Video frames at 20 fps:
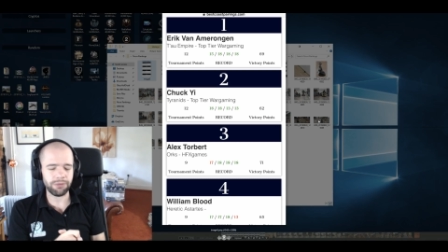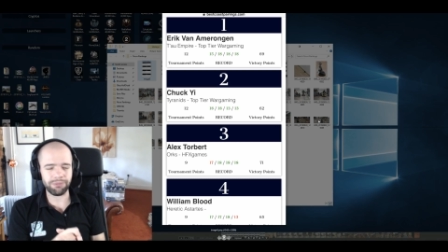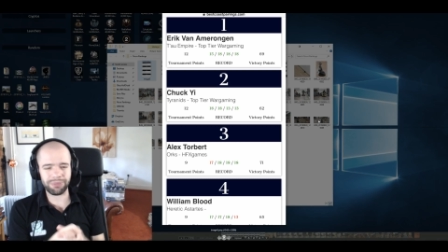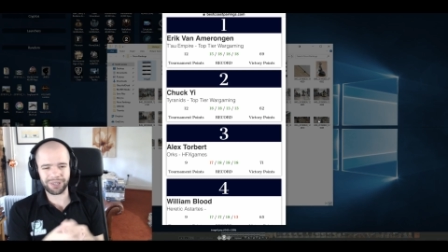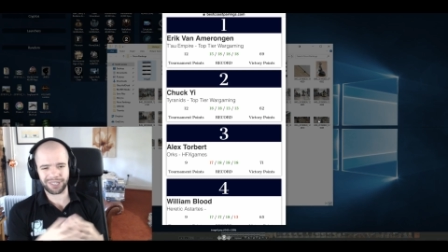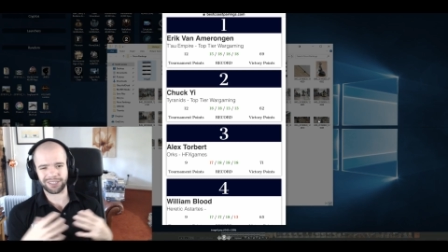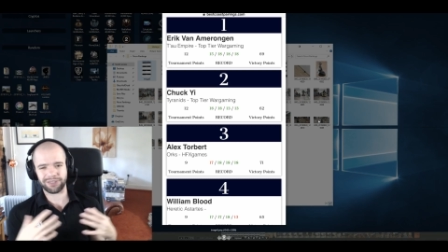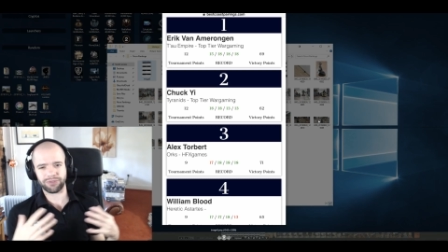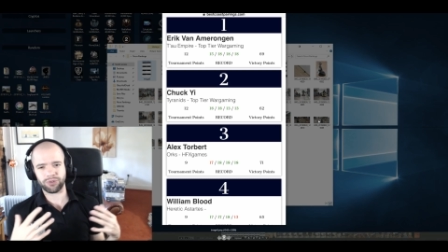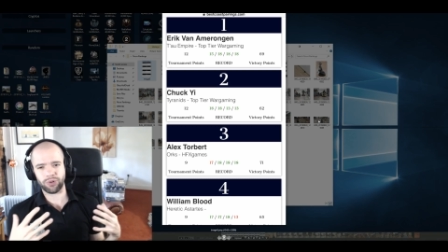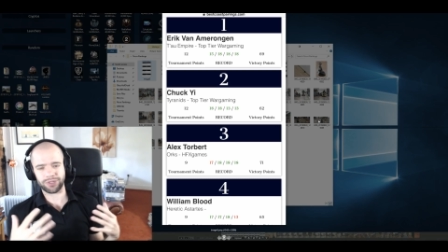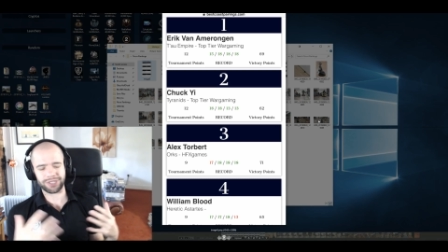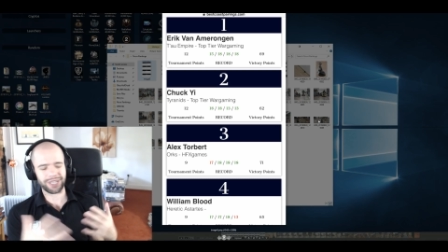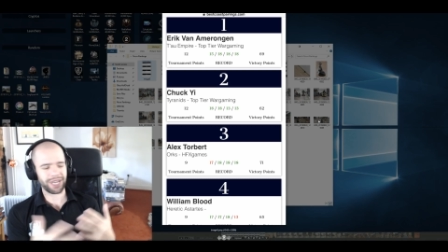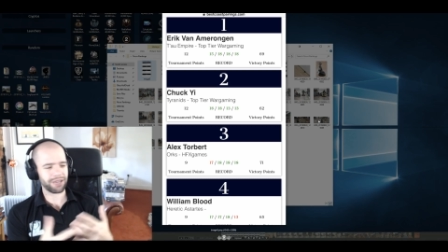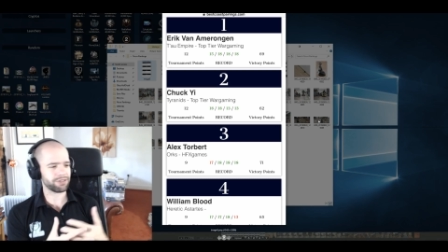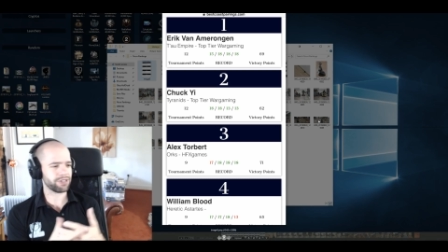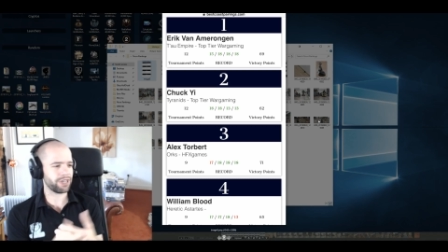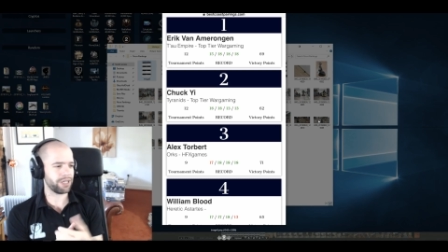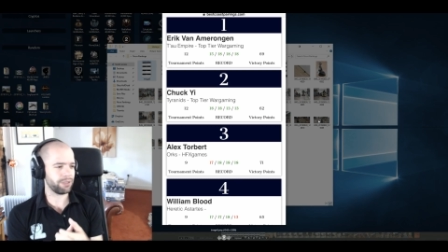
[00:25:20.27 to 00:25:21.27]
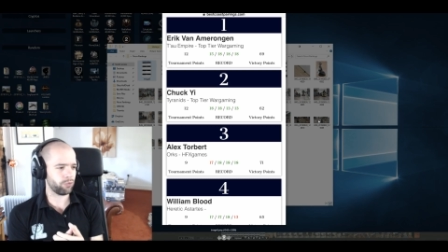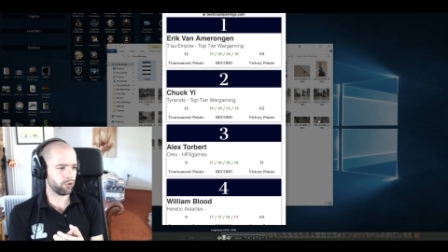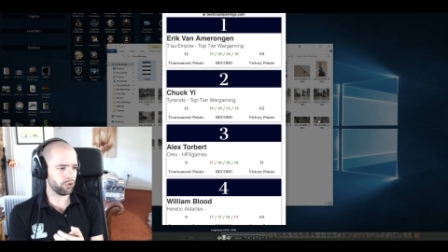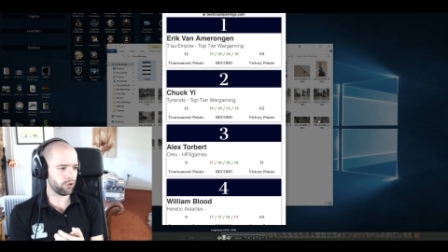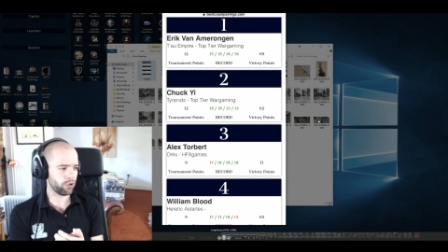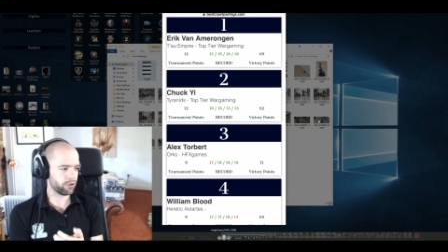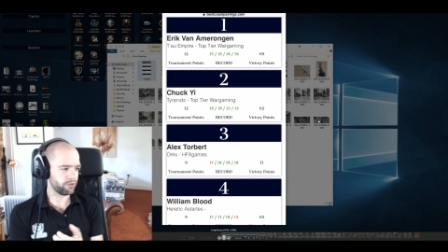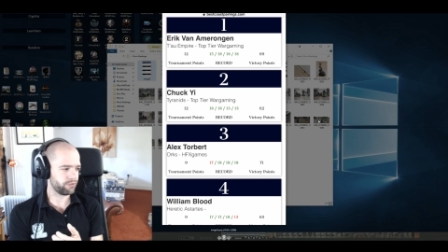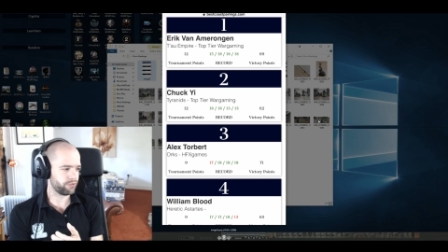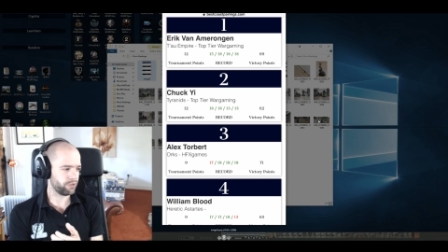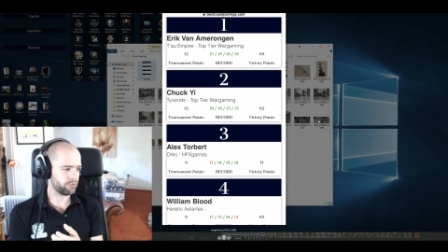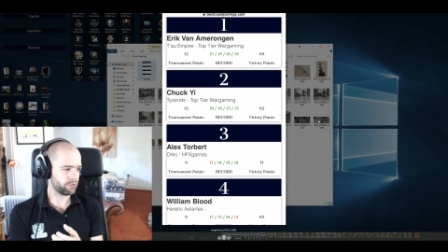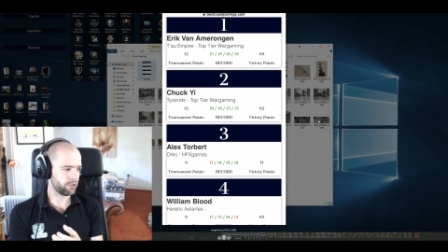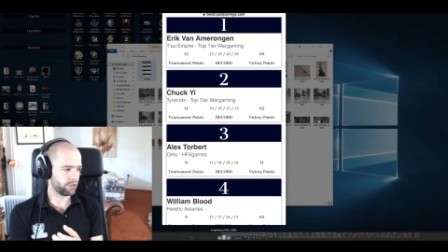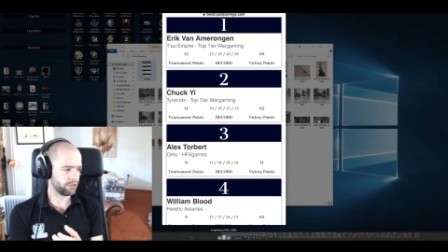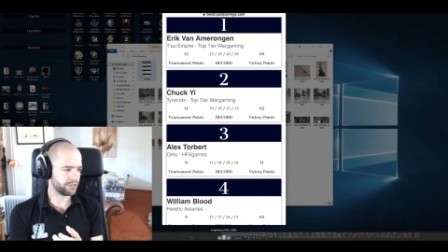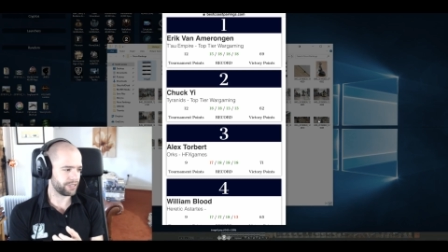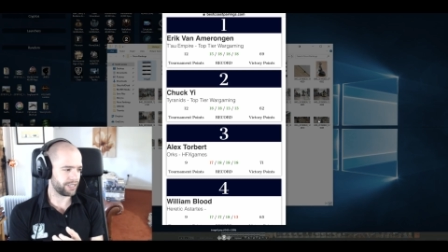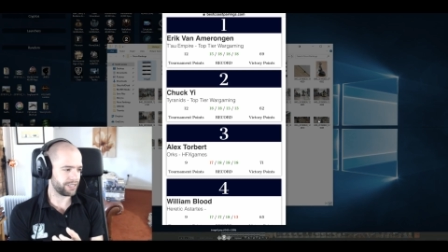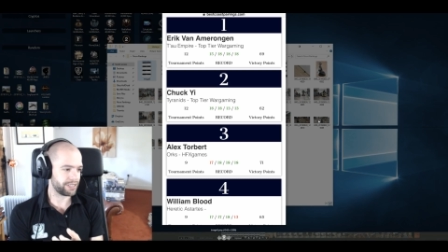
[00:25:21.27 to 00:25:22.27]
because of course I have slightly more longer form
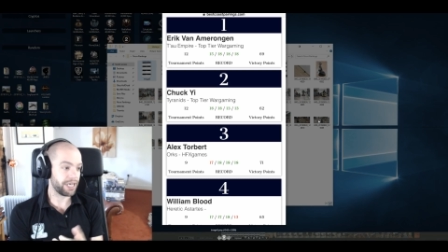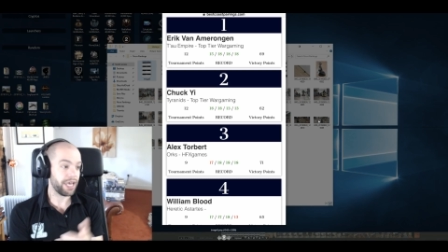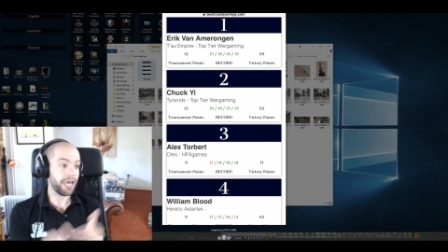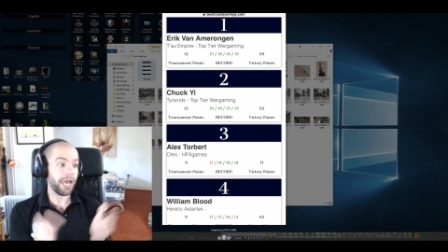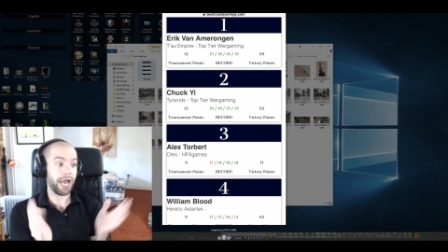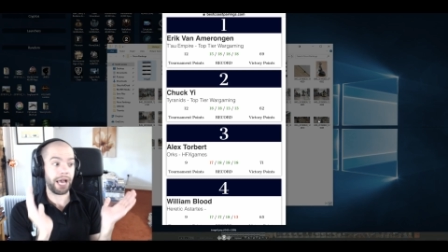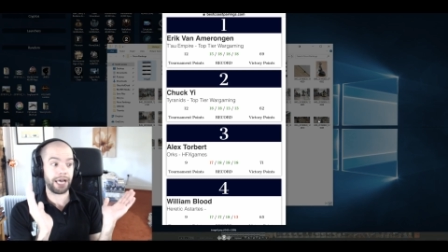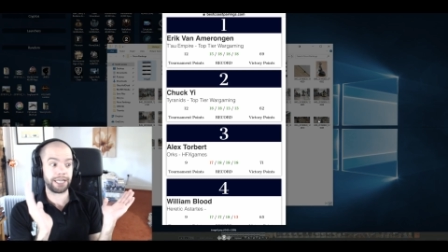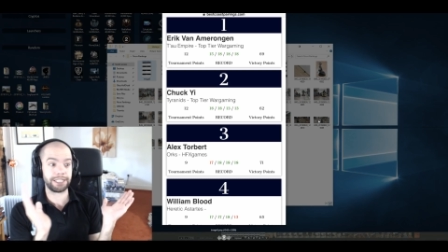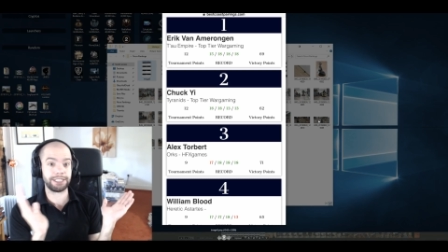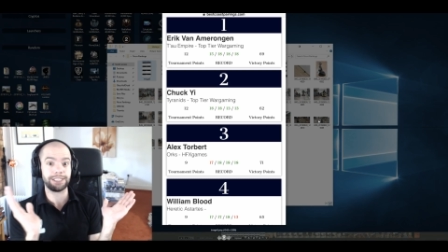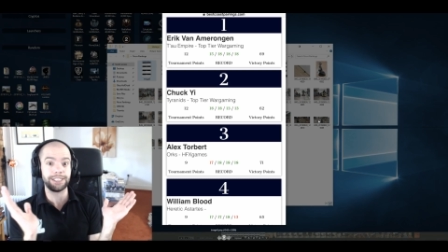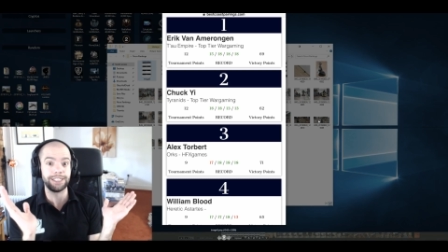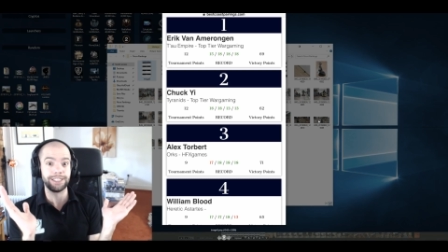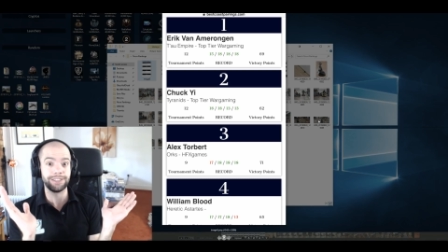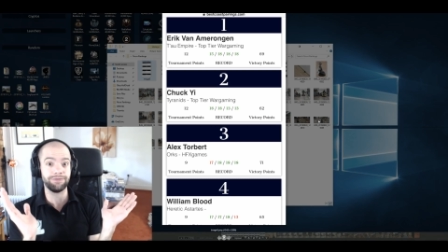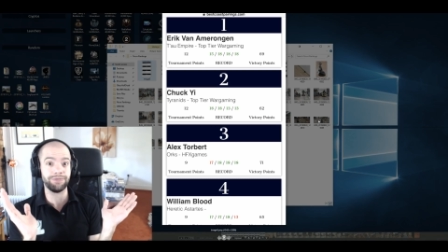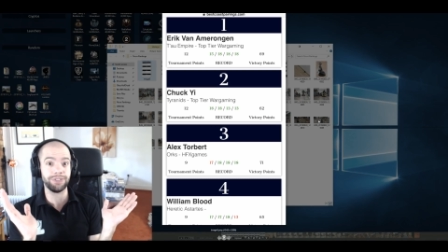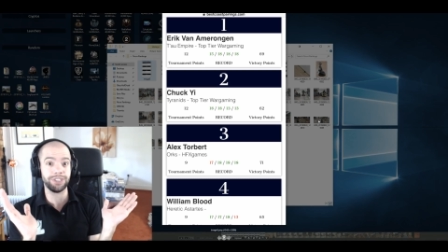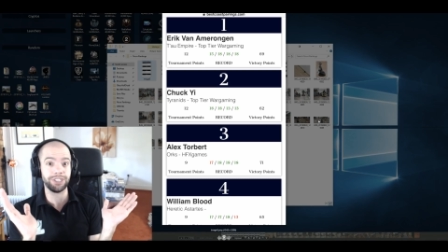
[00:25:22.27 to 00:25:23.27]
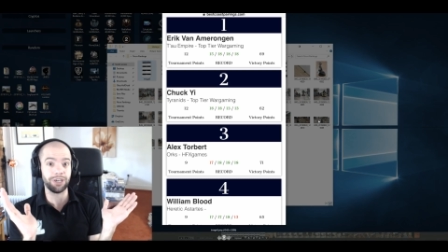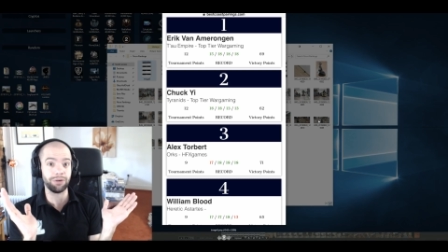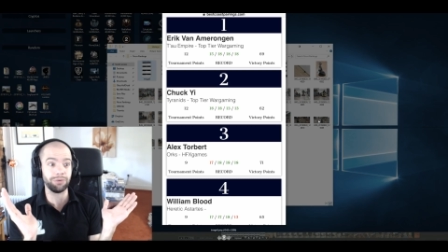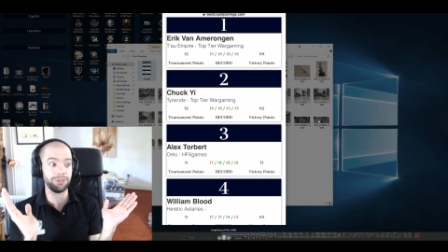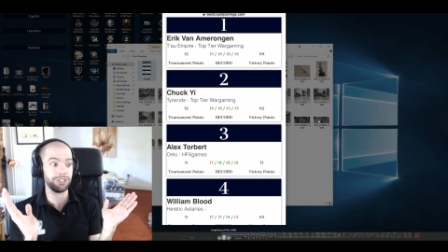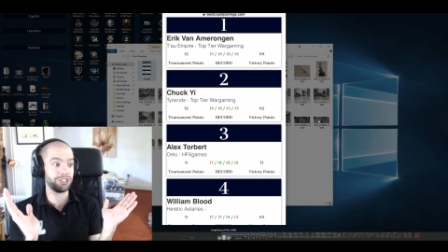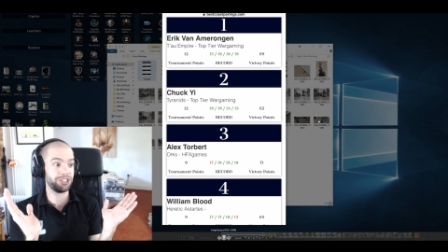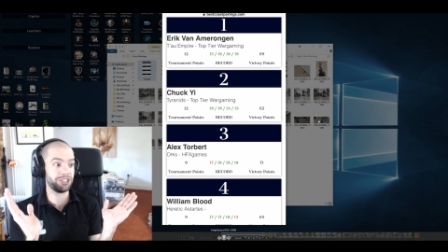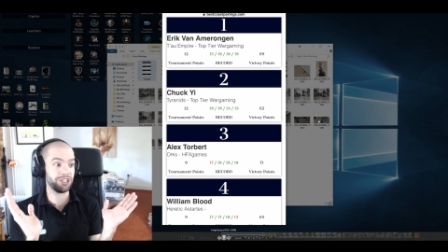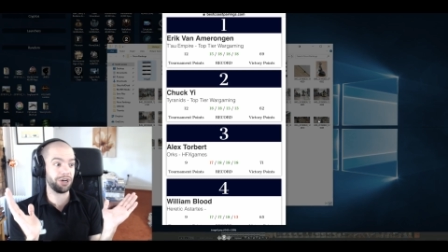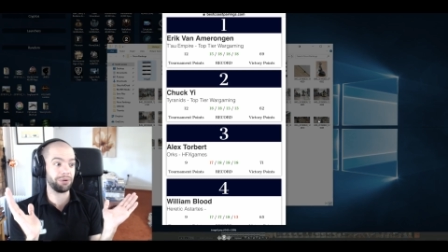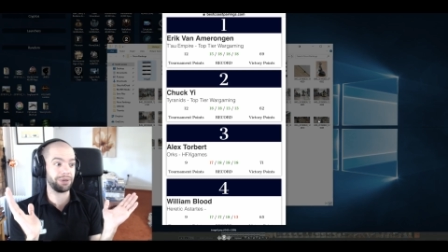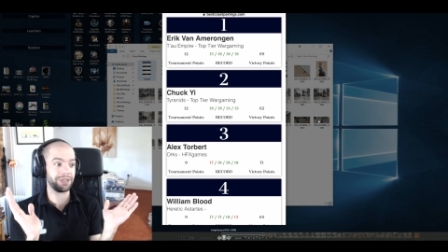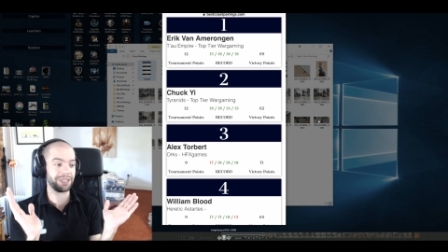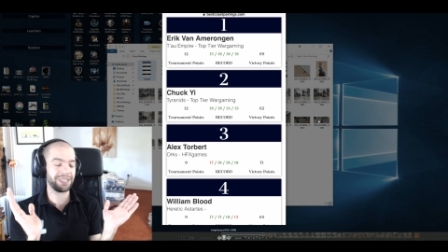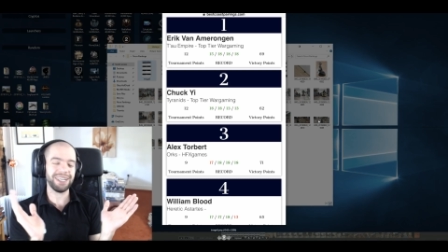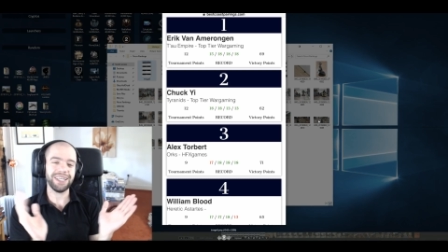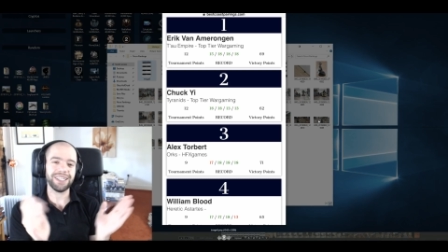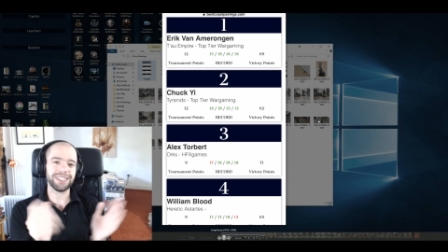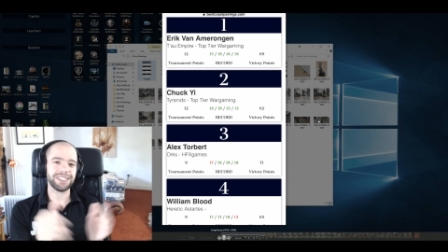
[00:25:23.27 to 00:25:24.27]
content, as this video is
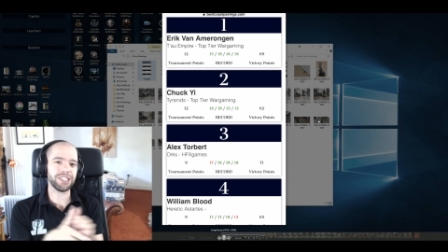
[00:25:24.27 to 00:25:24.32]
showing.